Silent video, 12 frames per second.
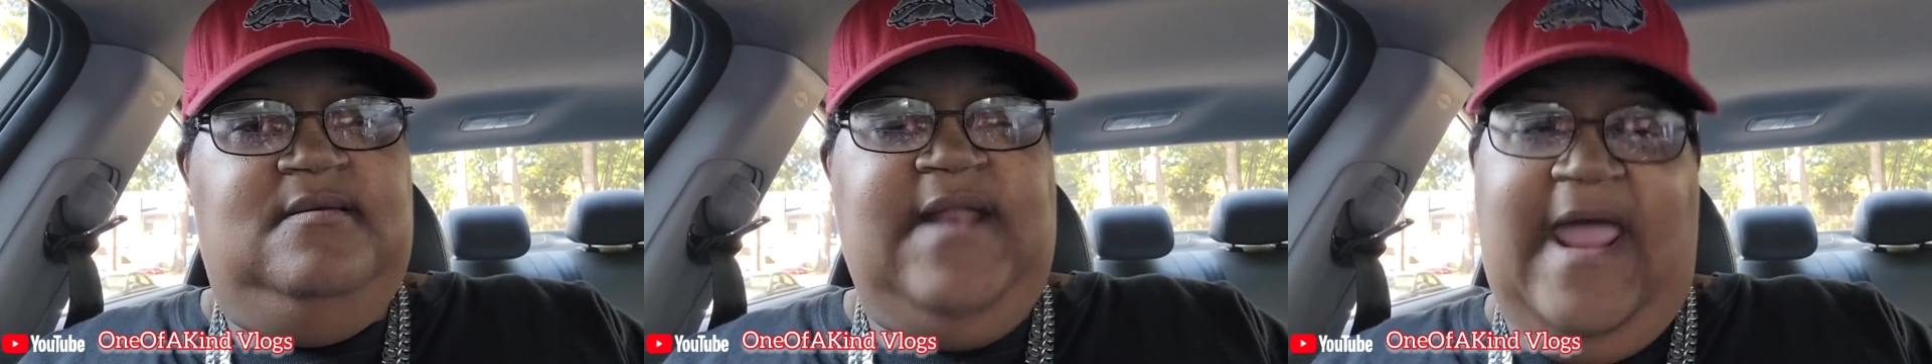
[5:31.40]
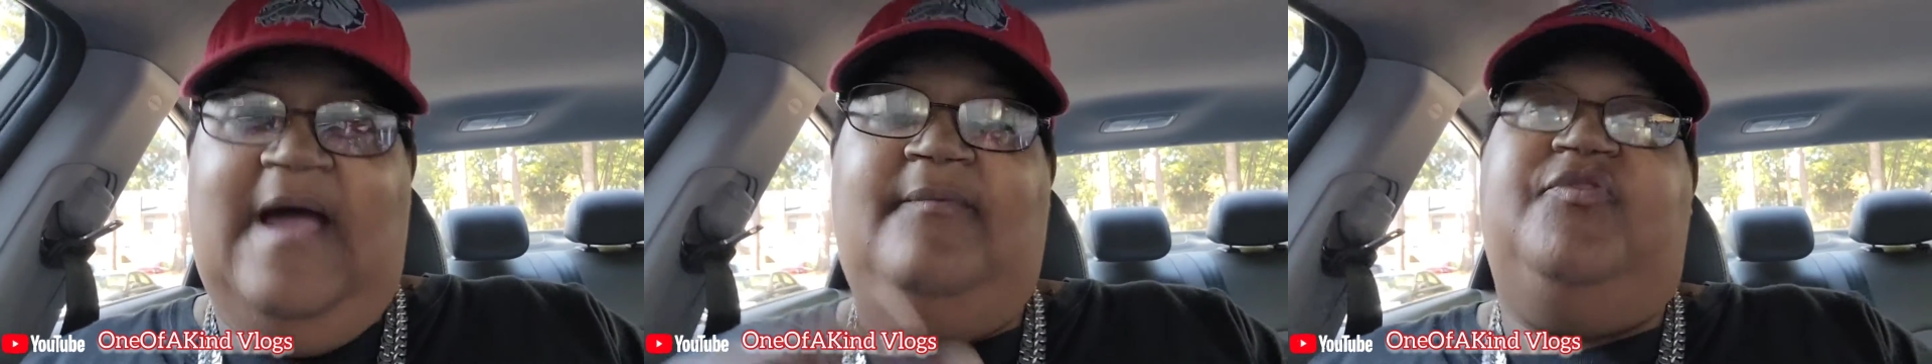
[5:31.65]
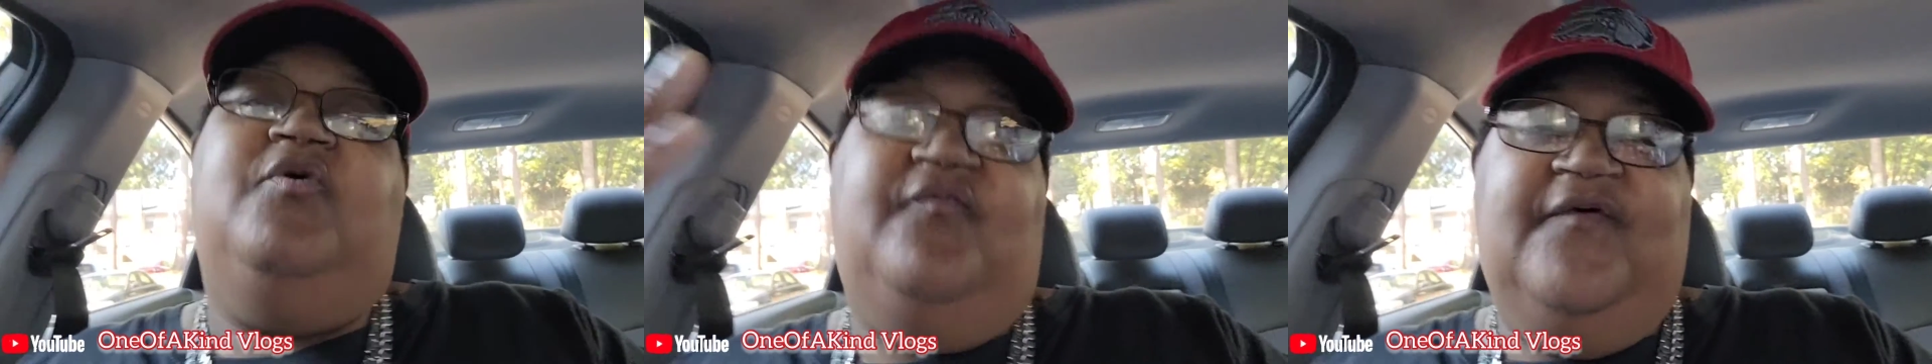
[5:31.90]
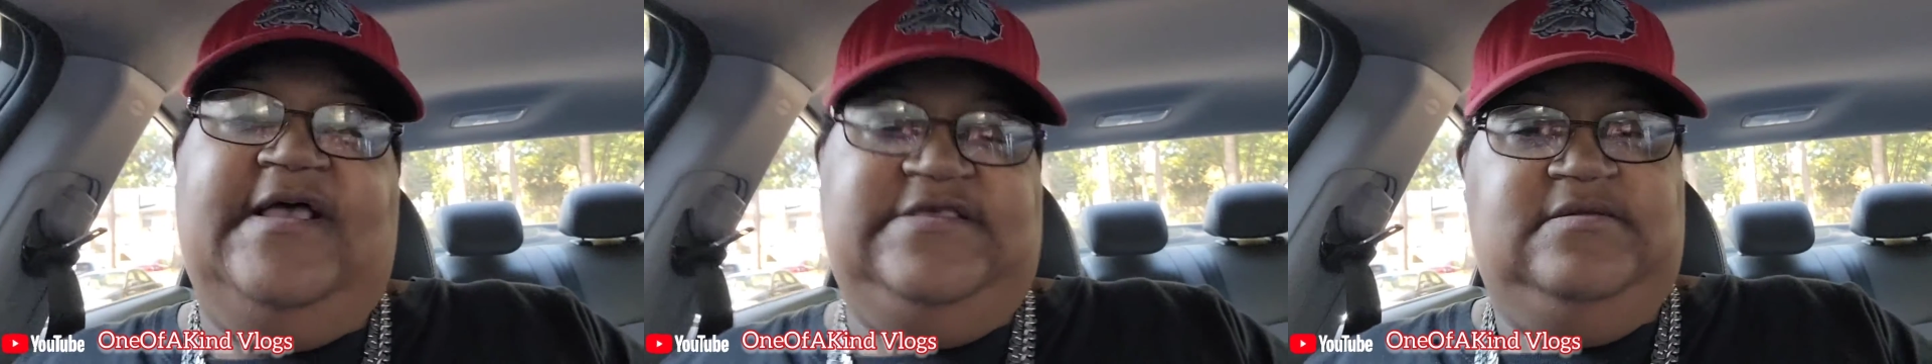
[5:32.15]
Now I'm through
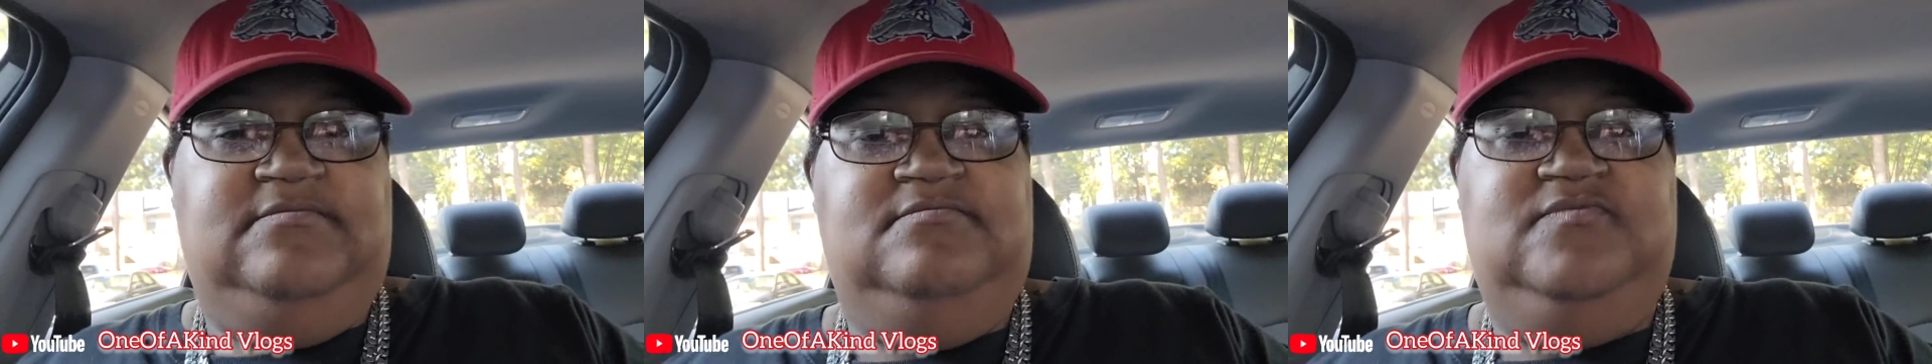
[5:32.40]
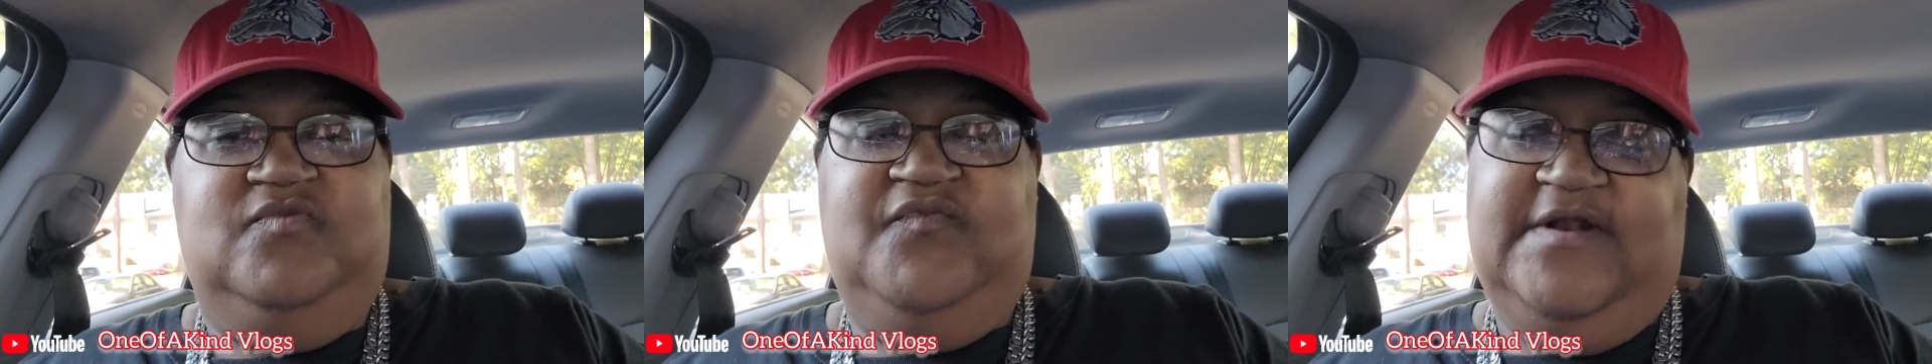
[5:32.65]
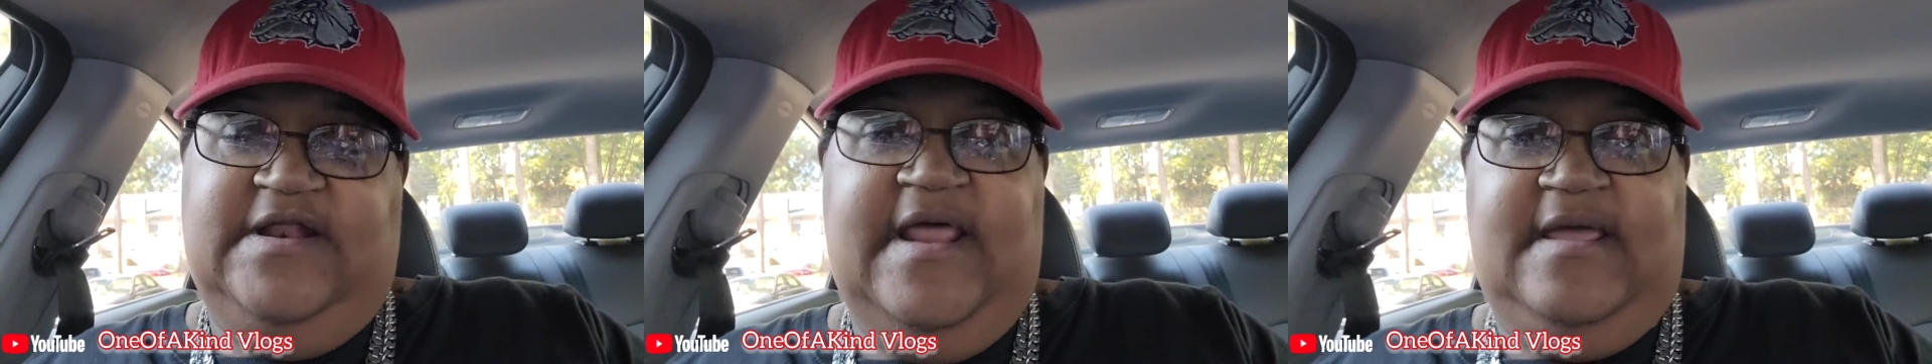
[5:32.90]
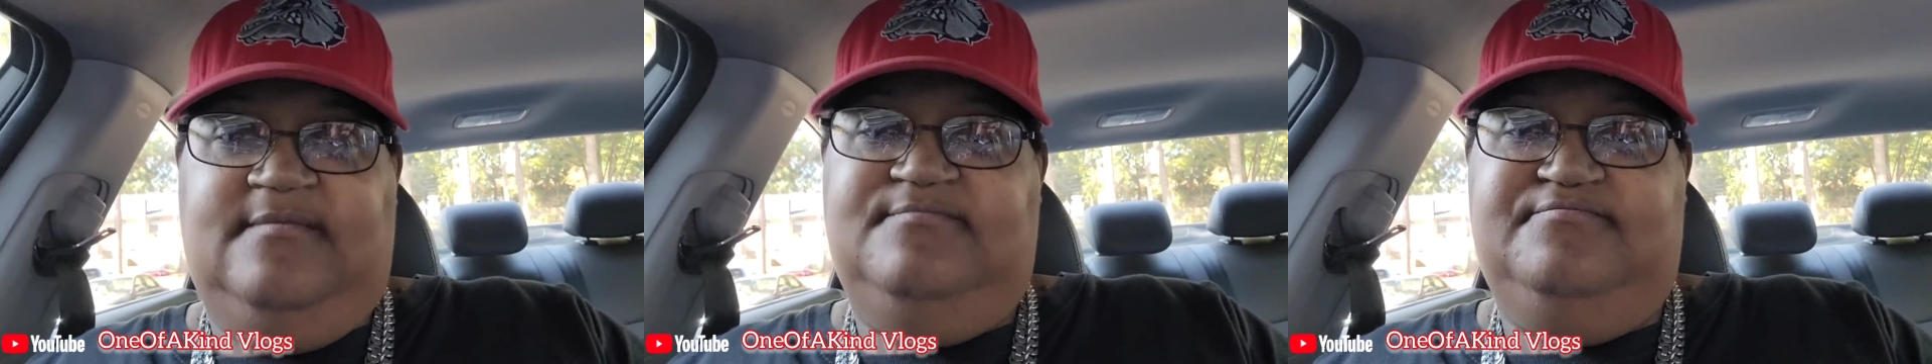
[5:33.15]
fussing for today.